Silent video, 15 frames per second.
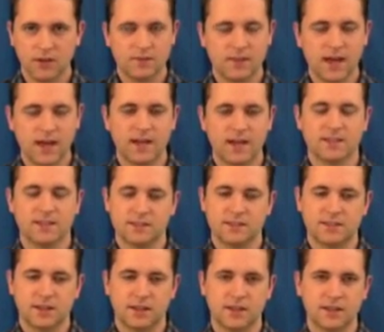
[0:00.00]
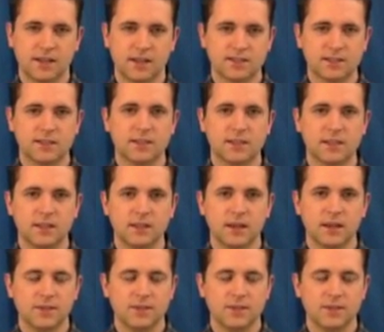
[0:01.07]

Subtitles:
That is the ticket. That's the key.